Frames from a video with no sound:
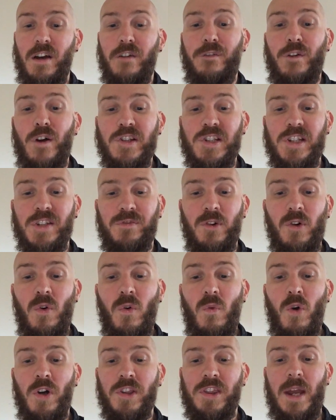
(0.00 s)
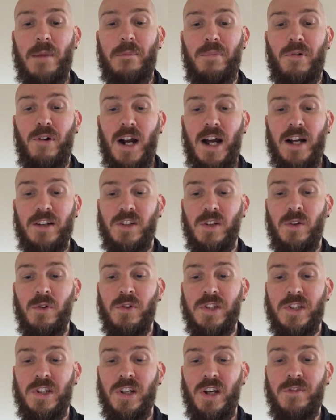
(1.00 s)
First of all, what their product
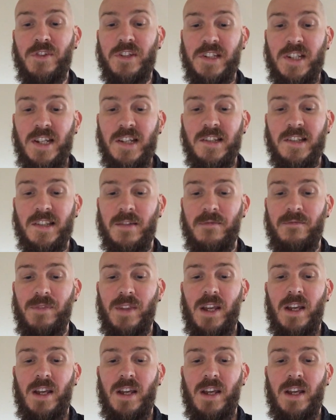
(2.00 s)
or service is.